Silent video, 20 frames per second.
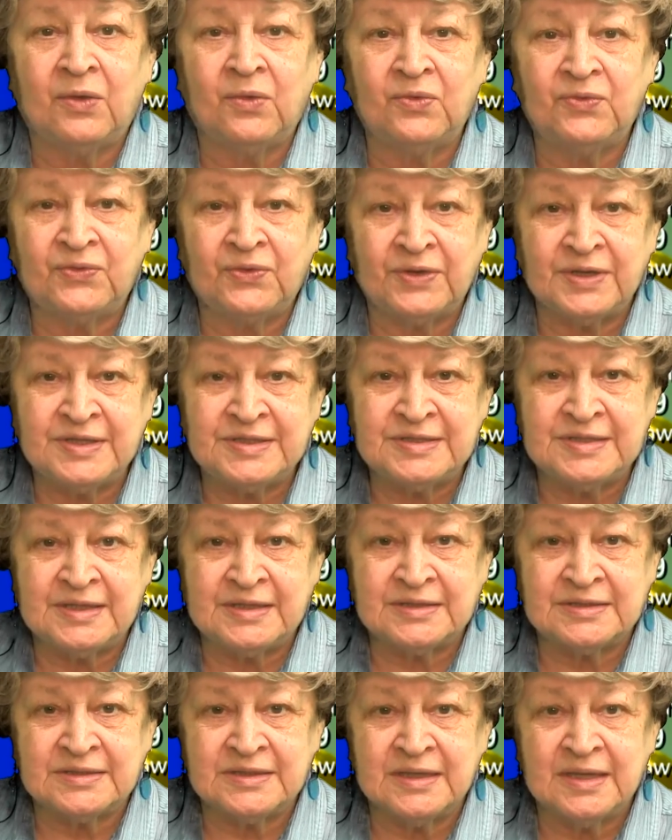
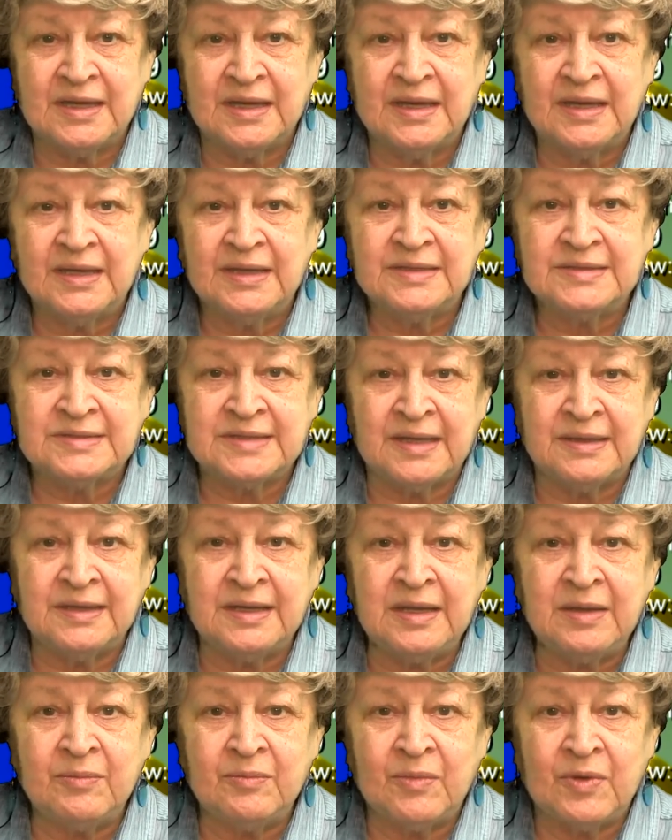46.
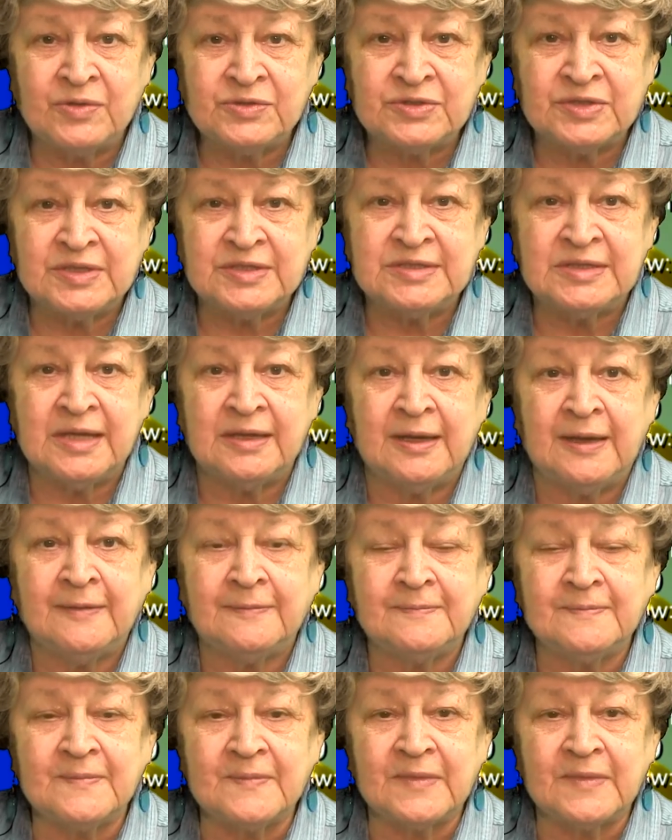Sunday, mostly sunny,